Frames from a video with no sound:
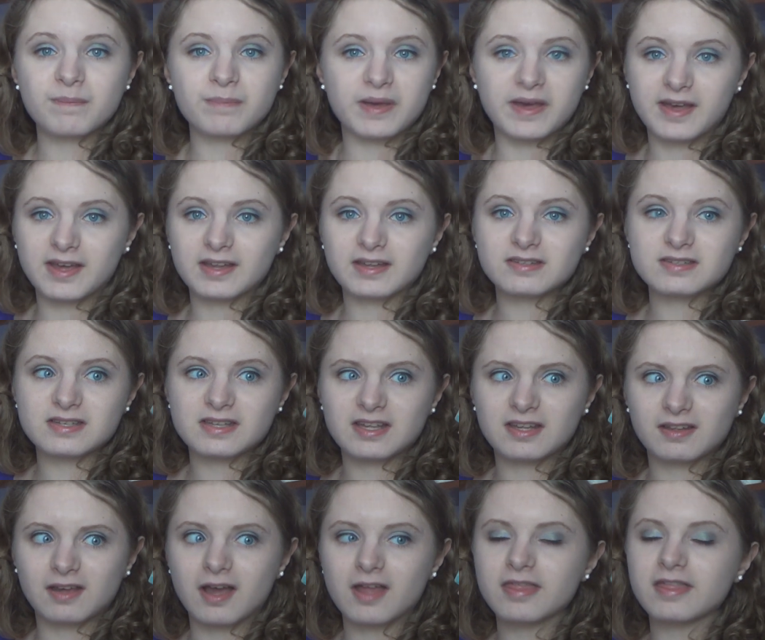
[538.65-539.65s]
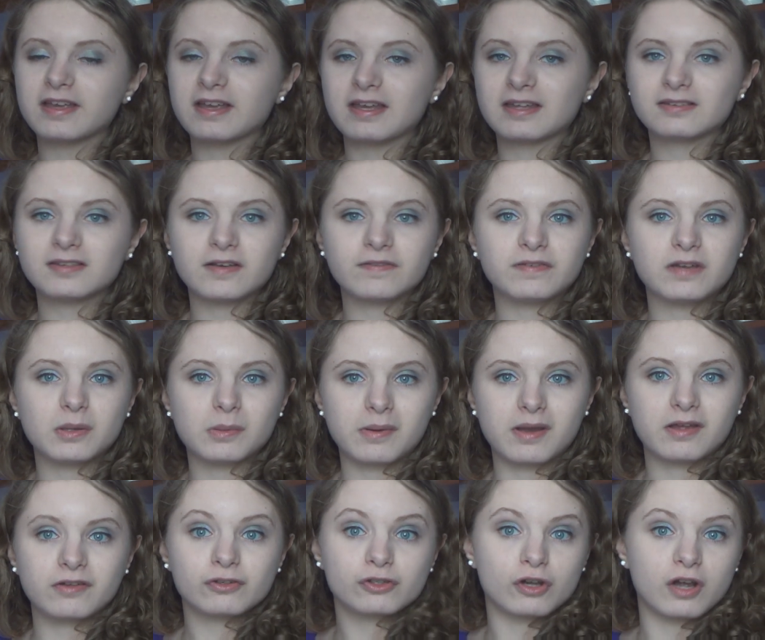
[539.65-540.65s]
but I think it's definitely
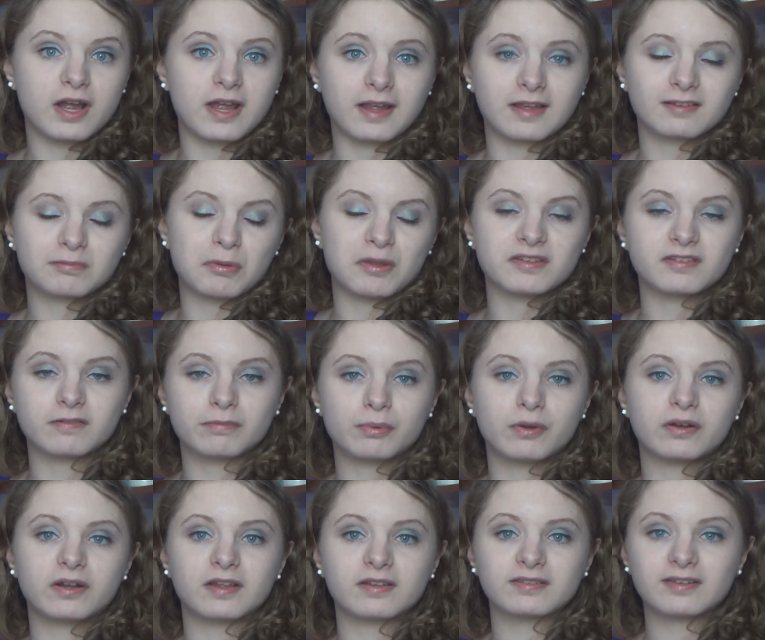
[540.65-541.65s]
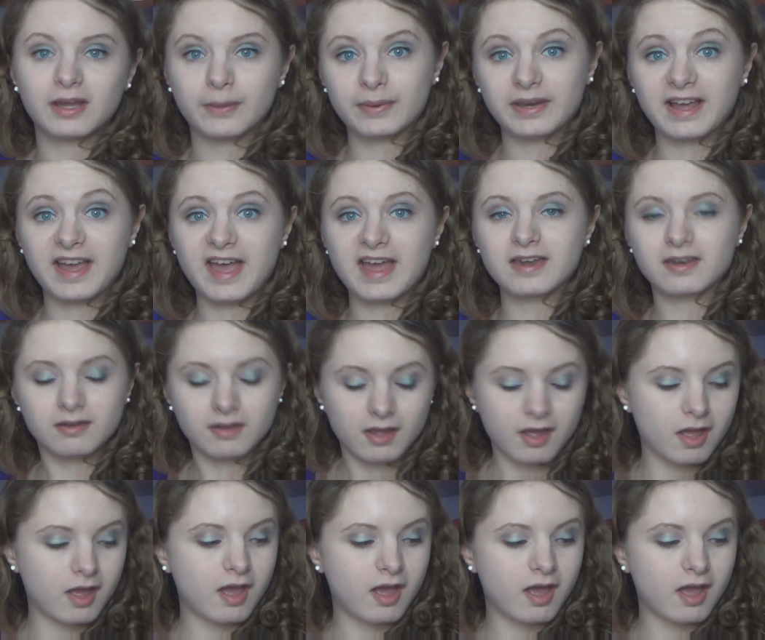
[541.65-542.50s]
worth trying expensive products now and again.